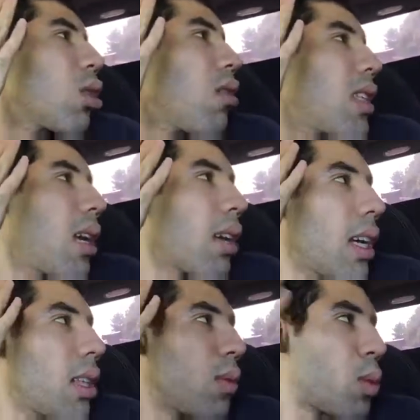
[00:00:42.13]
all I'm saying, I'm
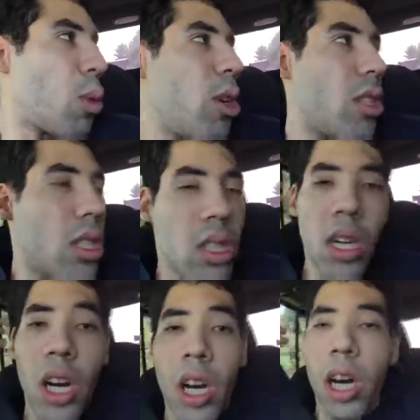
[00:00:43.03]
getting too much spoilers.
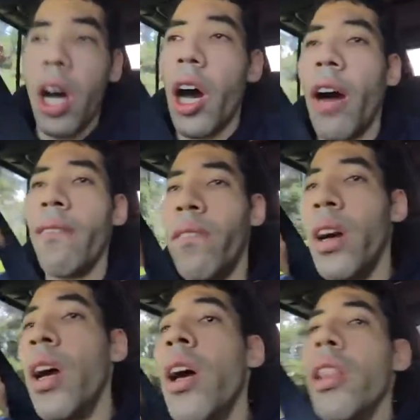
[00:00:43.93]
Now
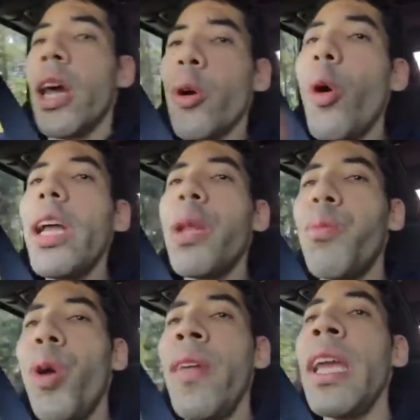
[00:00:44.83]
going into
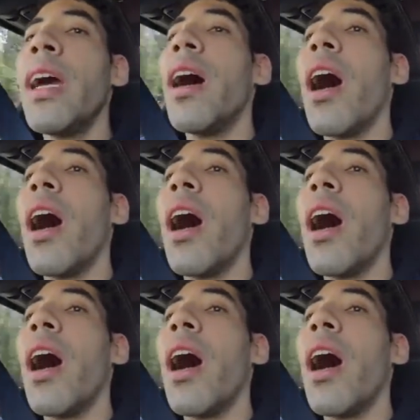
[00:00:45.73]
the movie,